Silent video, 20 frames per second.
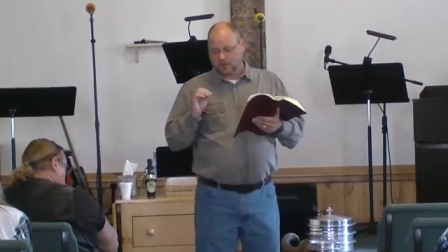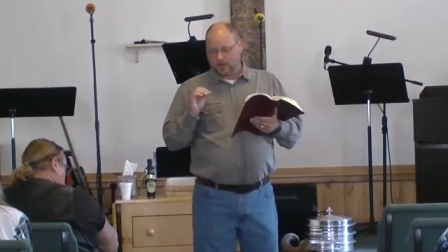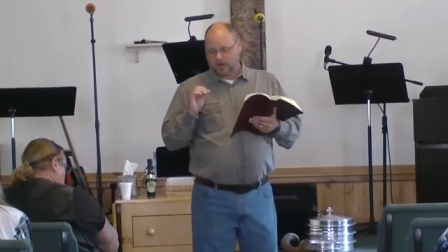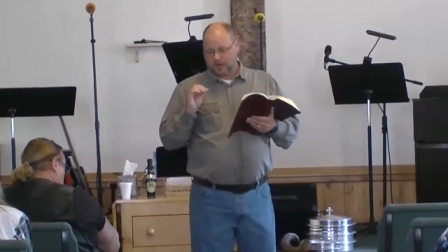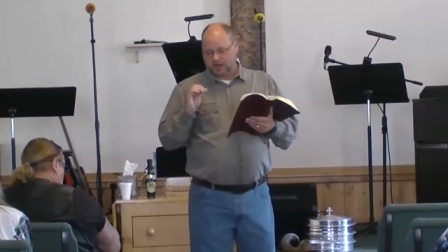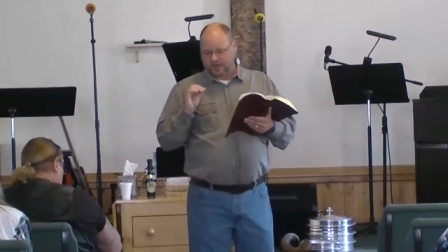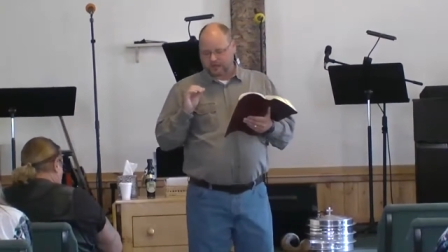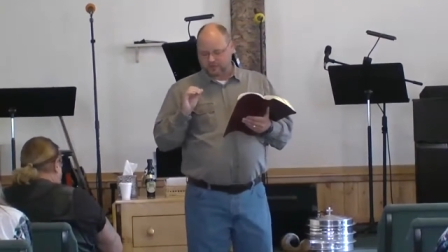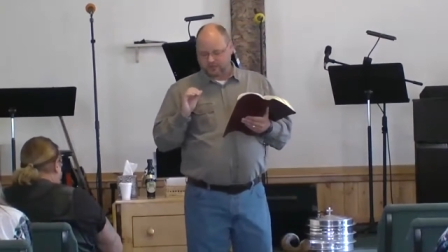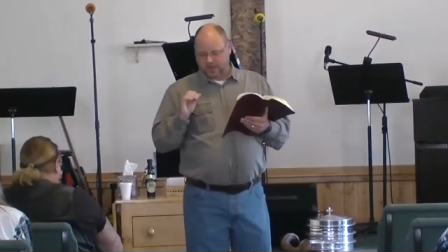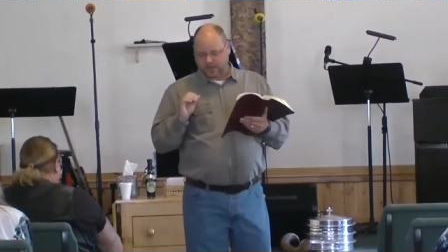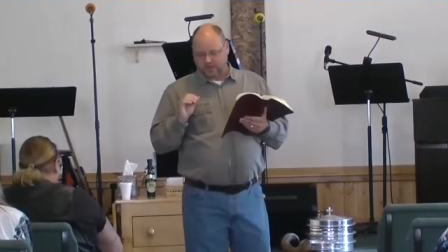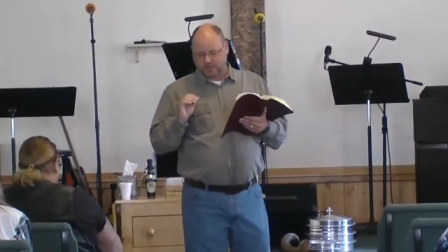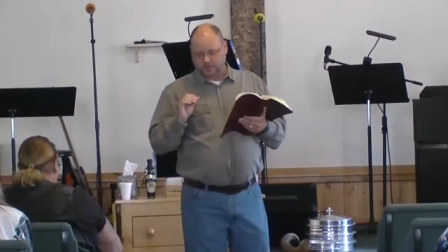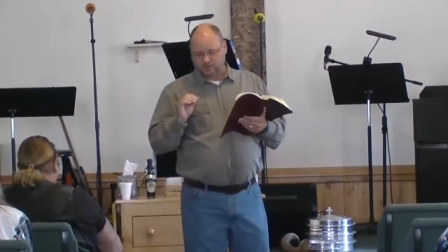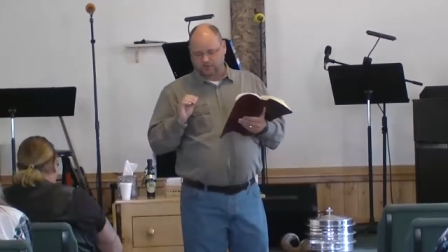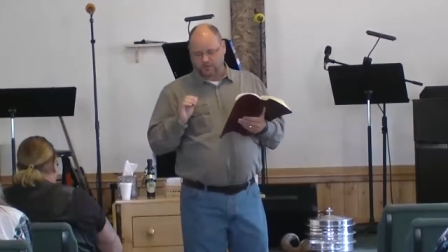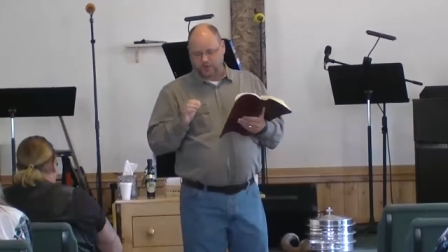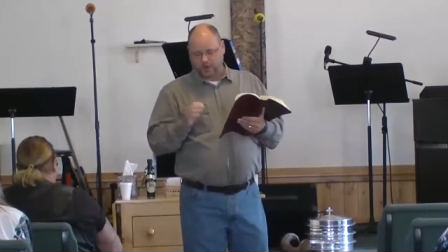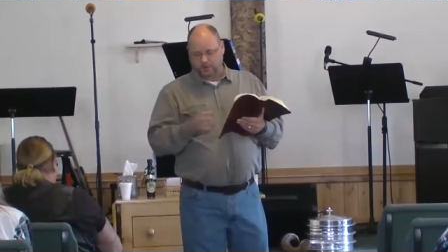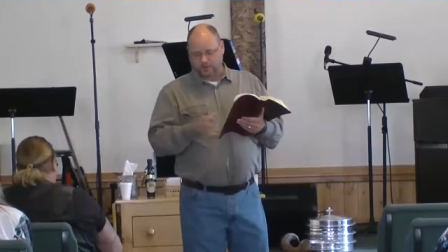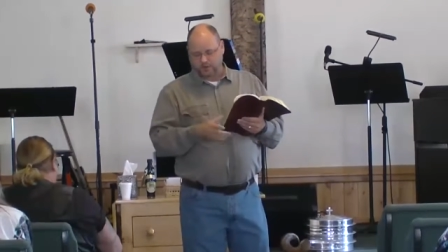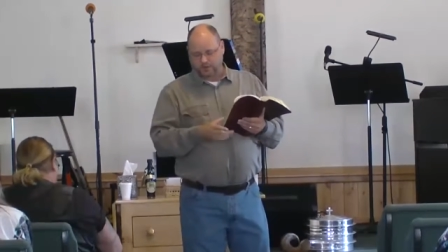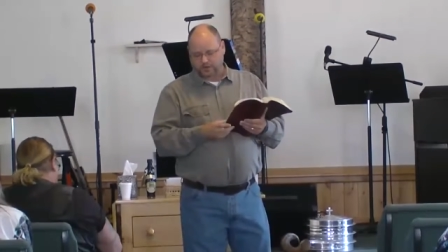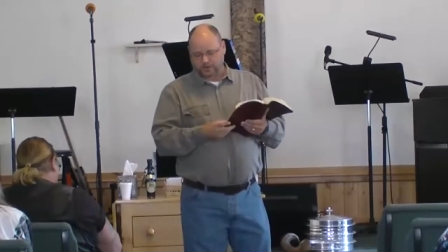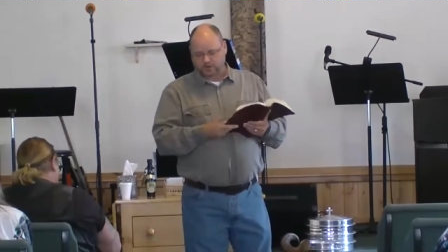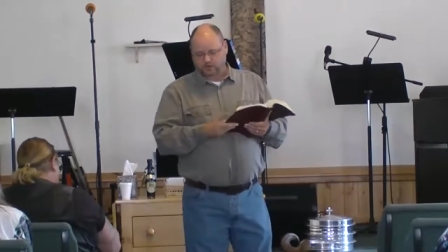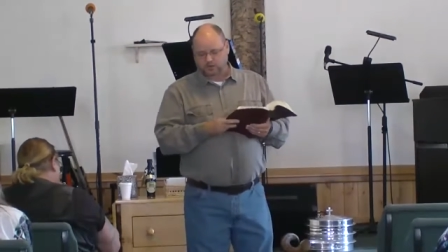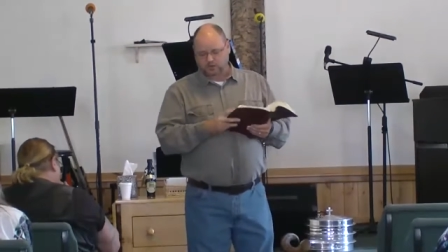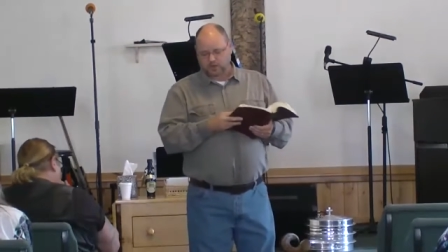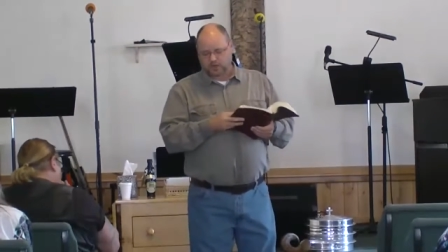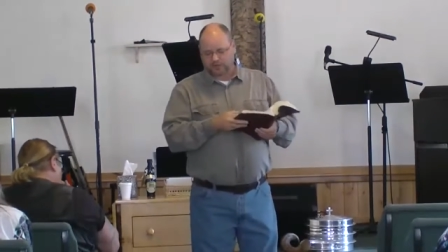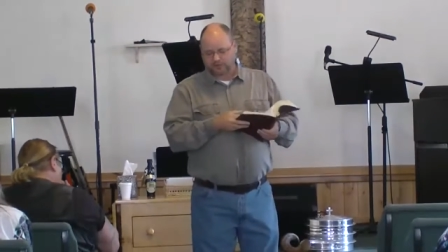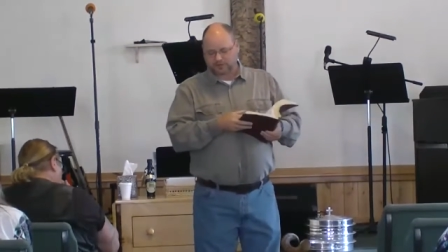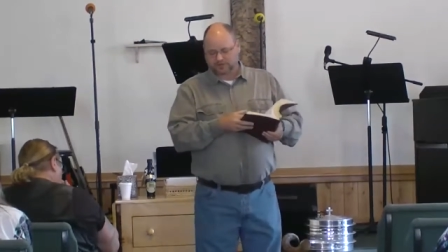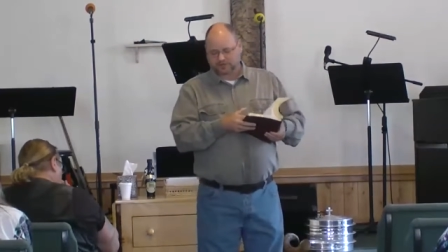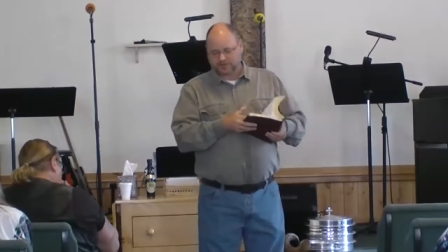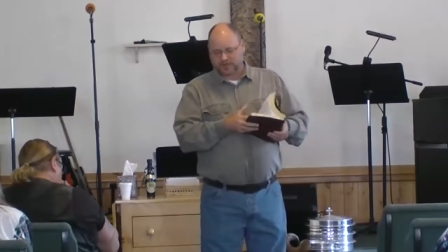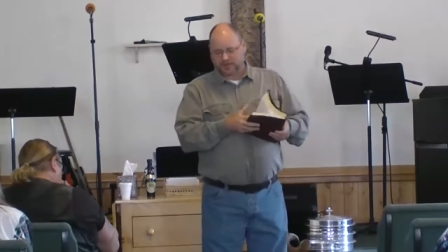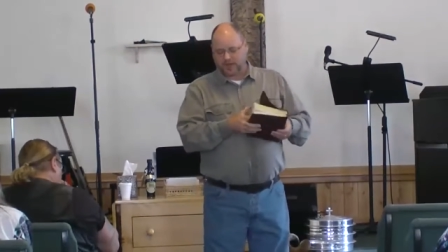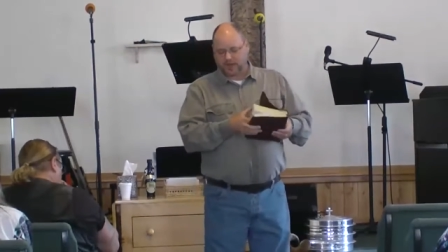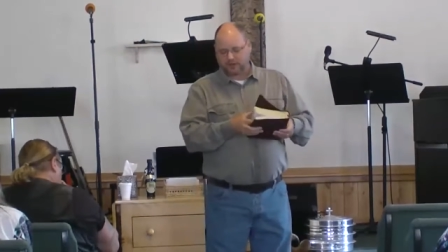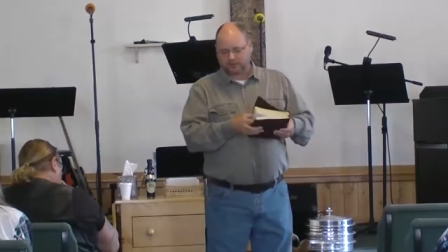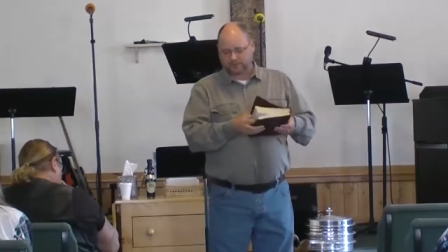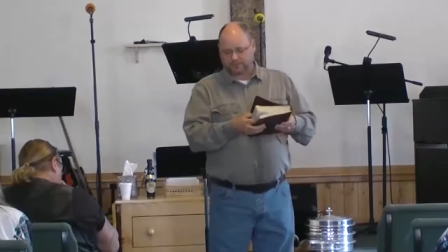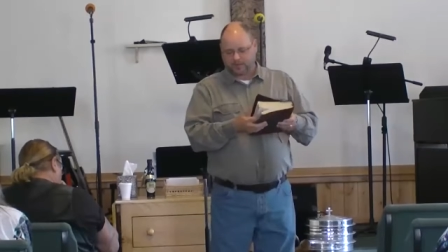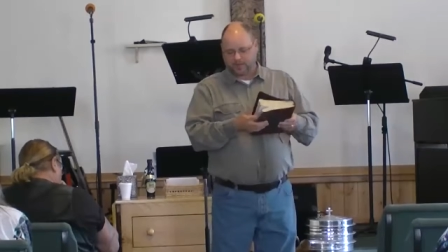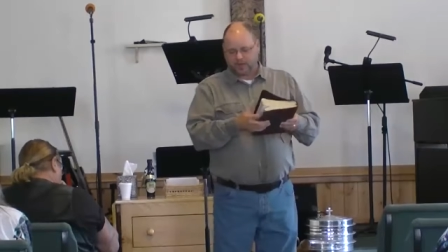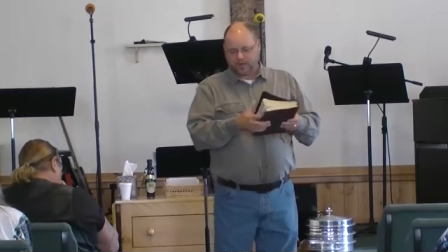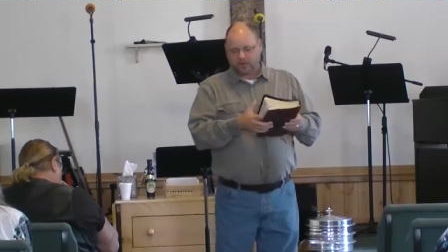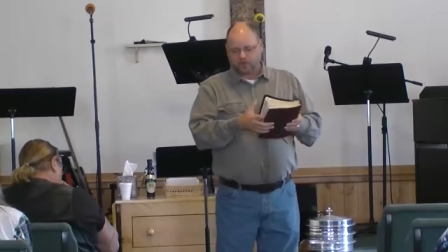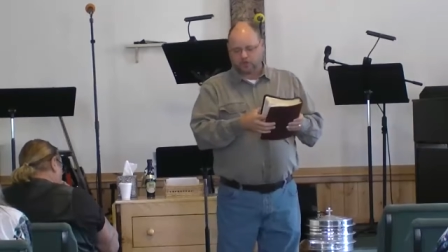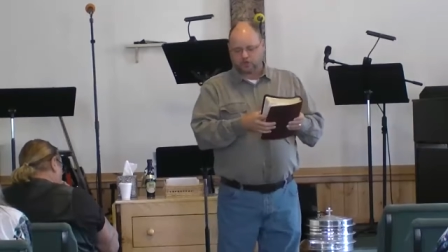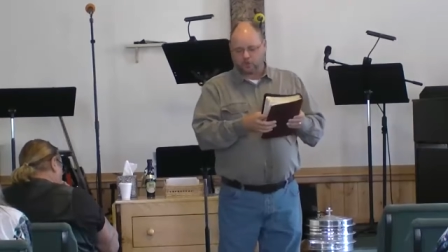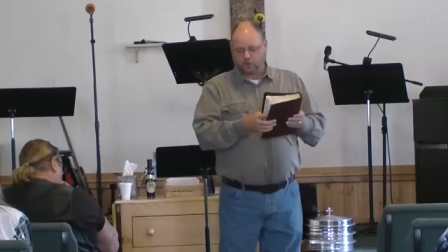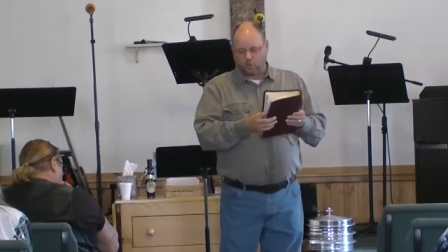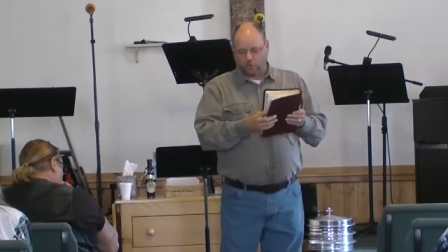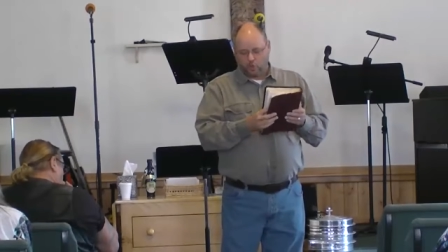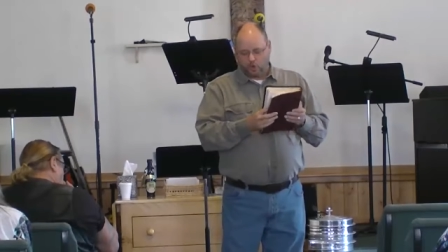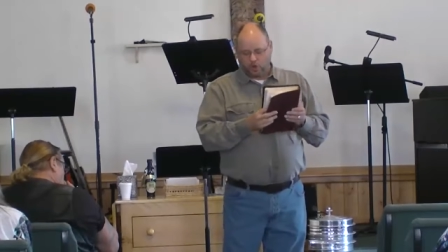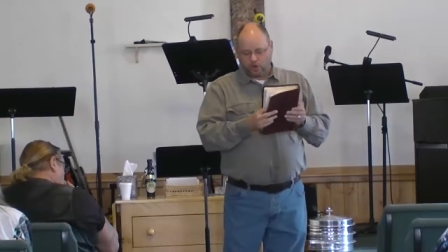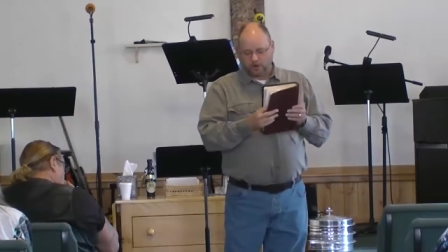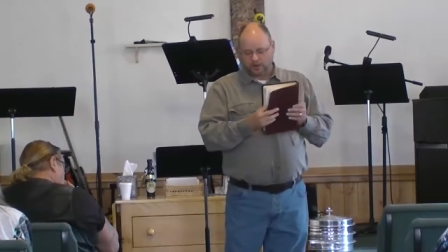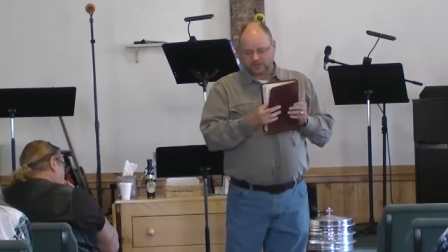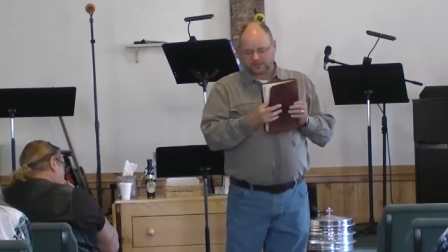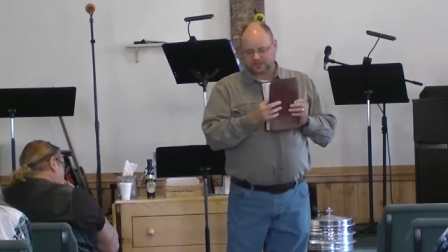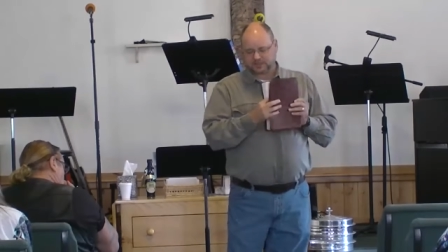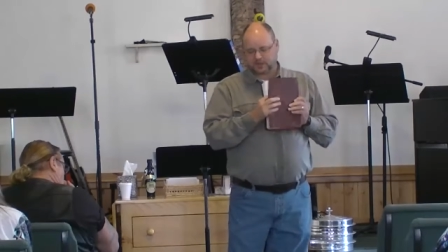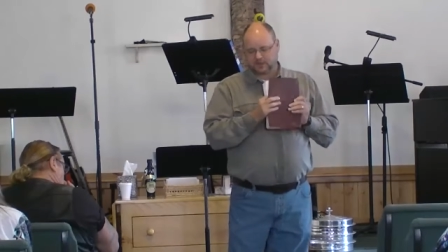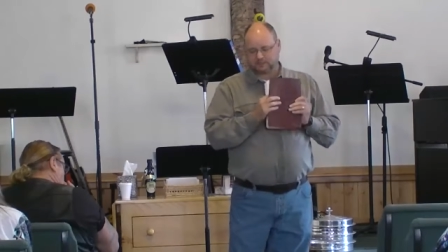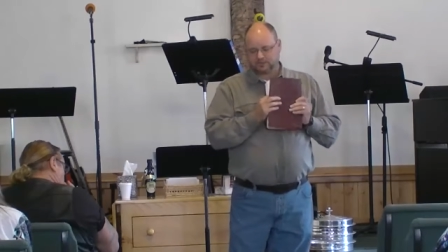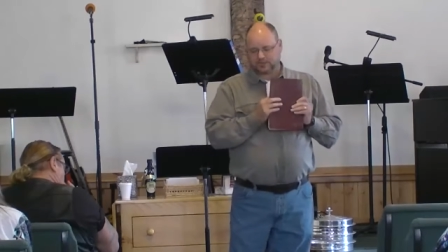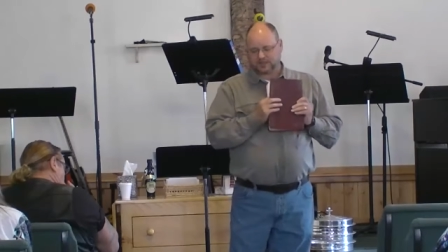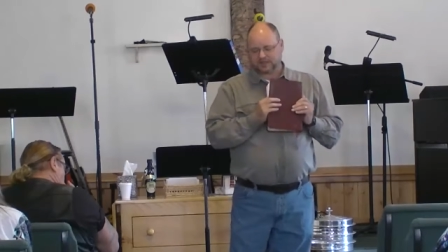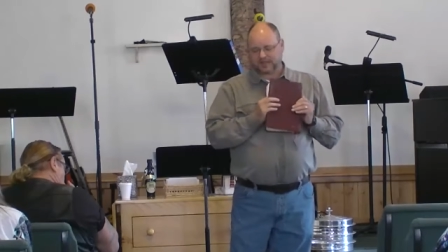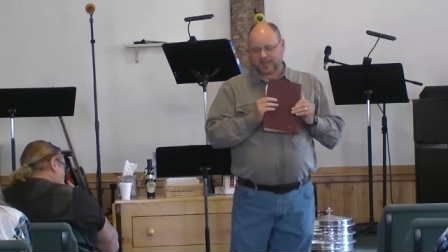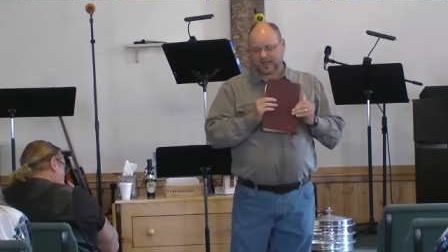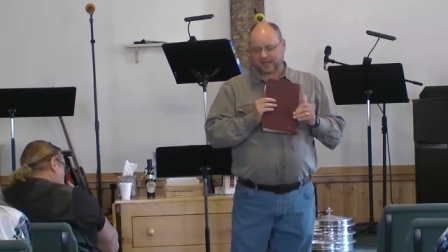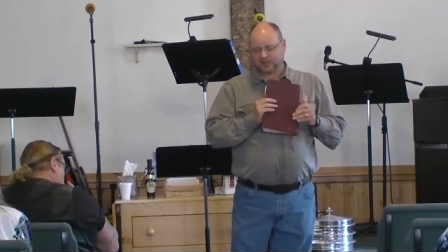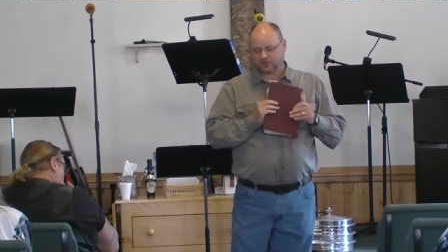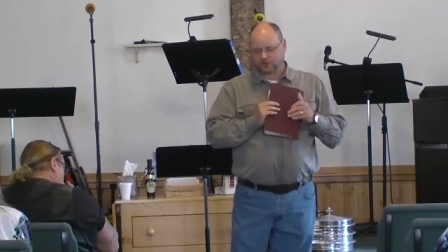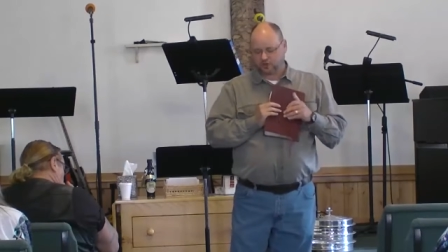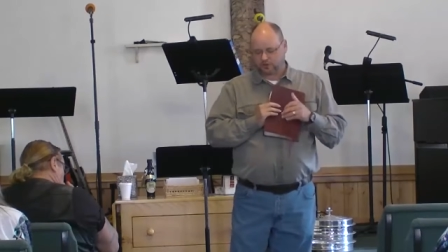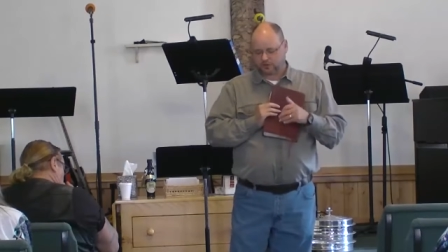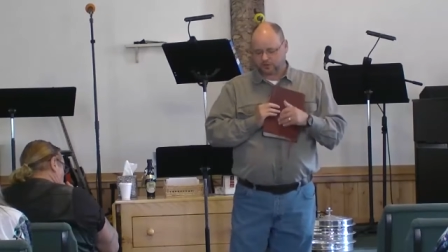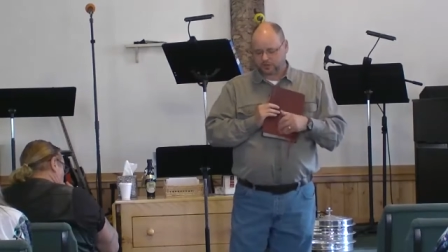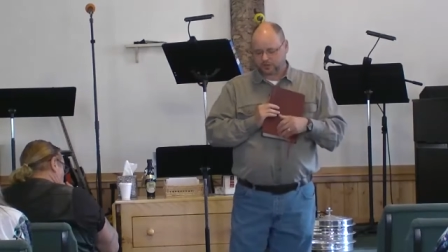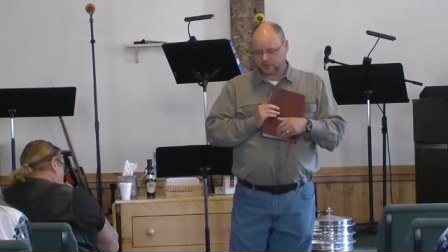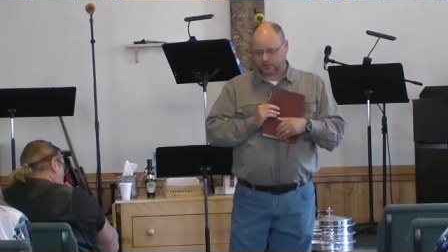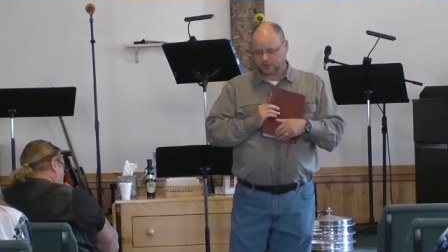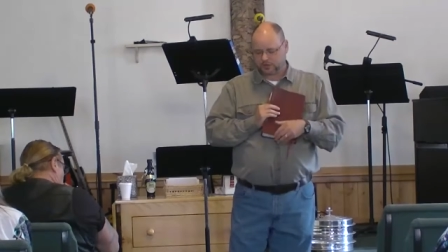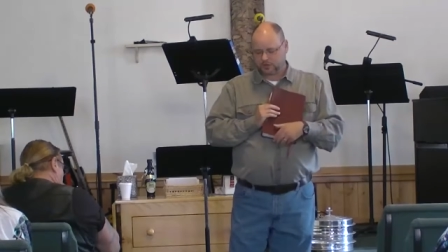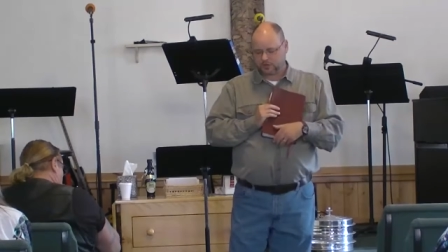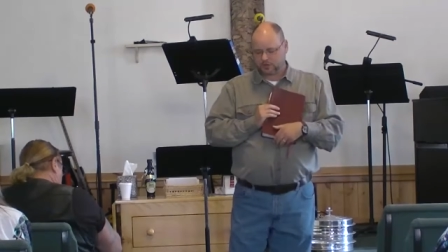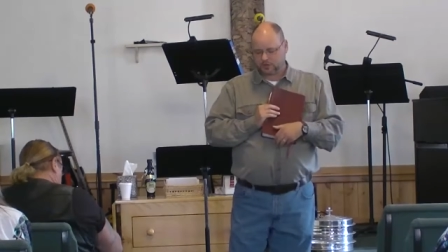And I thank you, Father, that you love us enough to warn us of the dangers